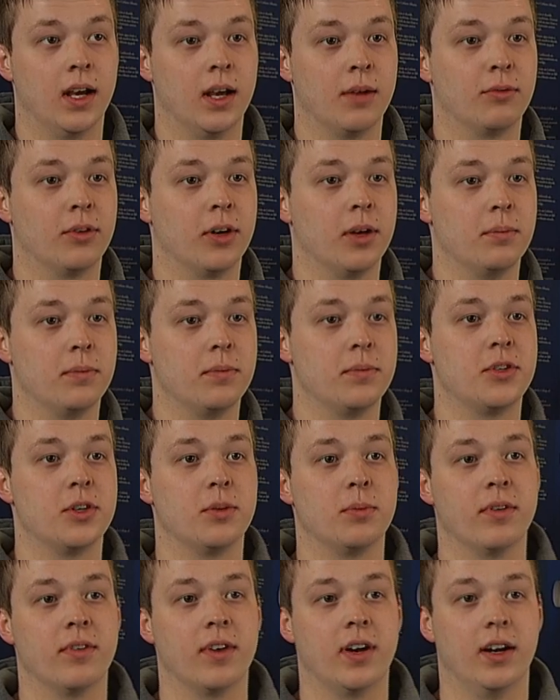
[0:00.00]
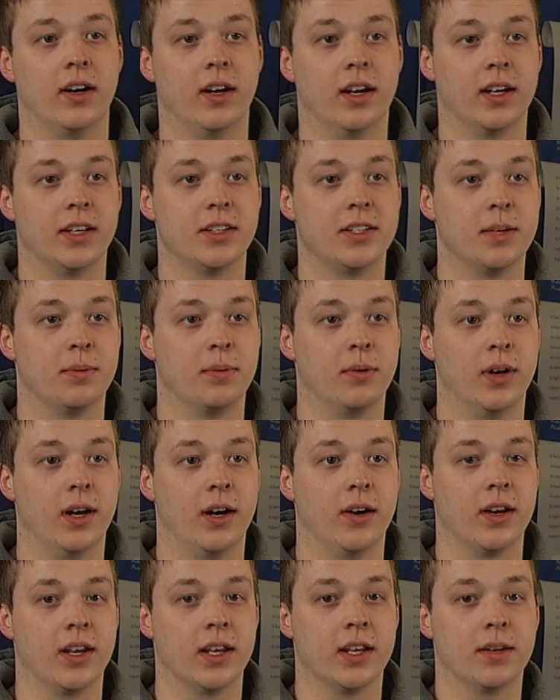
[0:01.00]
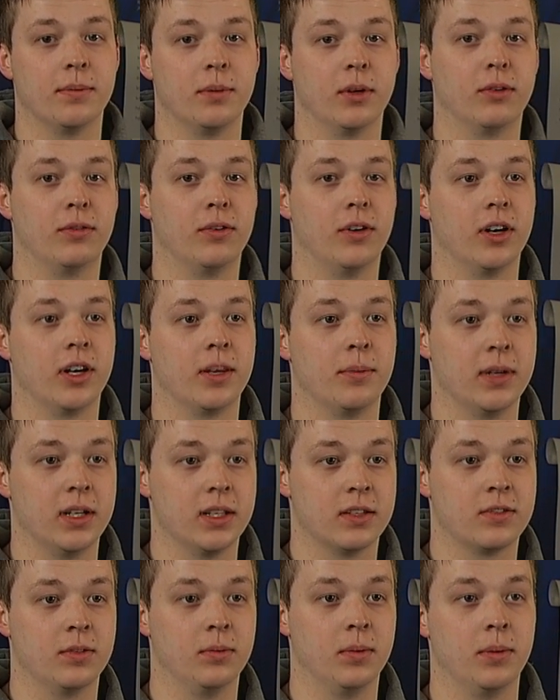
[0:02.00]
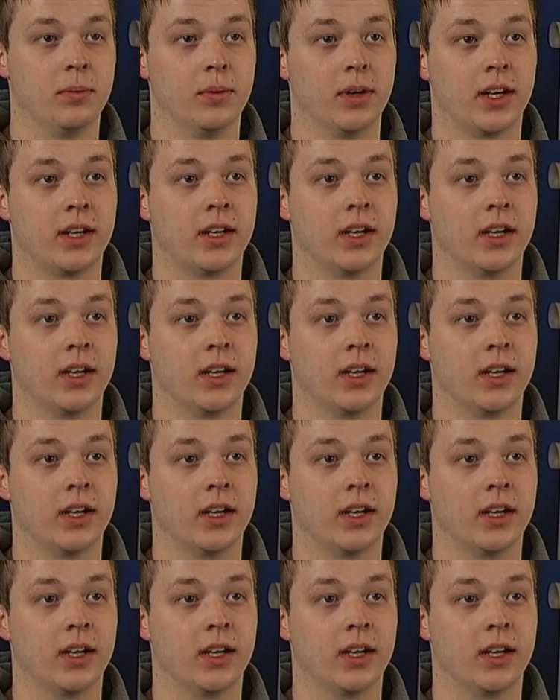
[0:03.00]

I'm from Toomevara, Tipperary, about 40 minutes from Limerick.